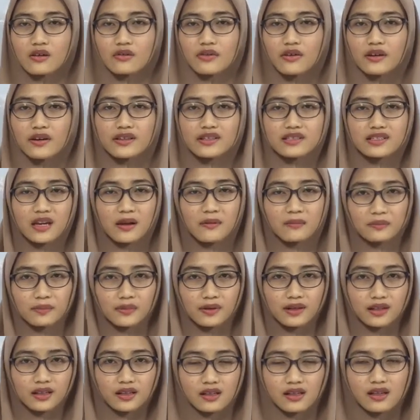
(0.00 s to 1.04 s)
For
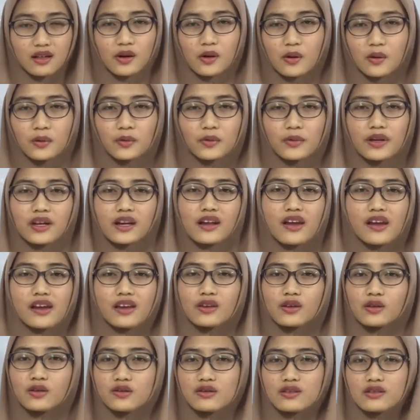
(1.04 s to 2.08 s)
example, when
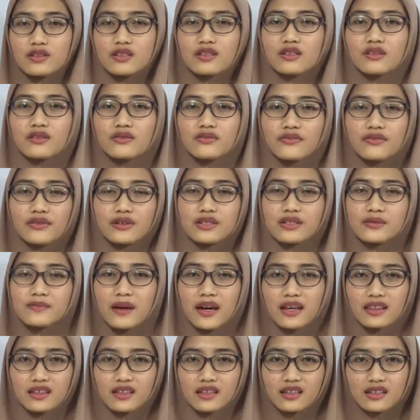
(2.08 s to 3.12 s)
I use the first
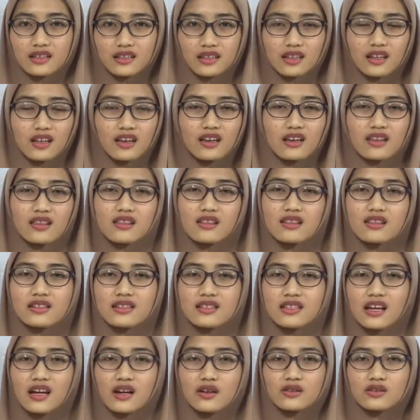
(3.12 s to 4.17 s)
method, the
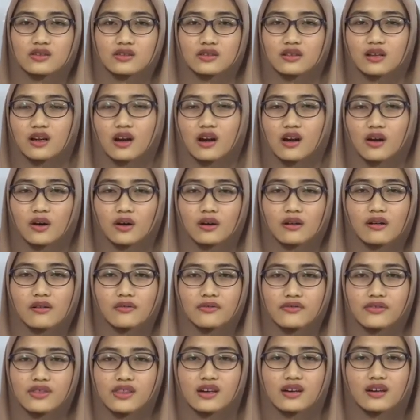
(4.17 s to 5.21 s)
sound
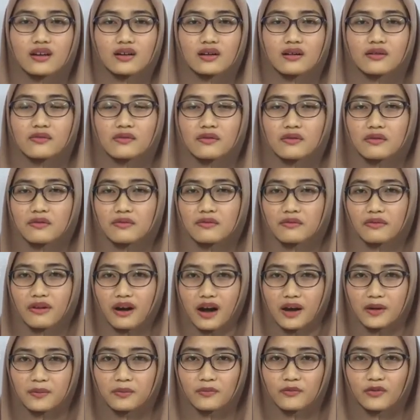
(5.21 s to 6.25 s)
of the
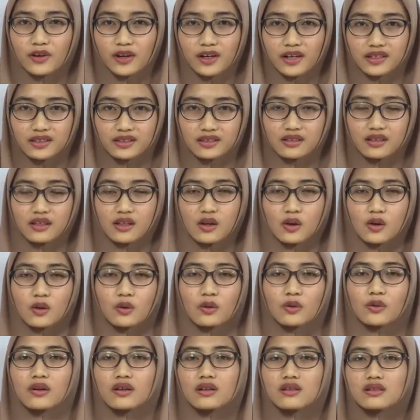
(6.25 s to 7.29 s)
rhyme word
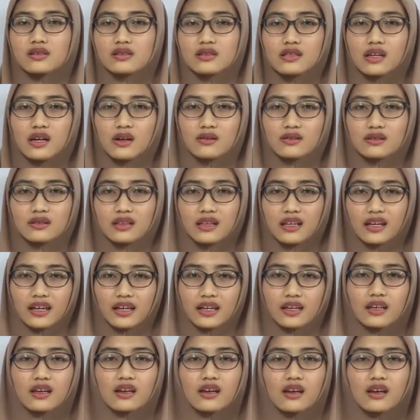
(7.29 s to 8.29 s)
will sound like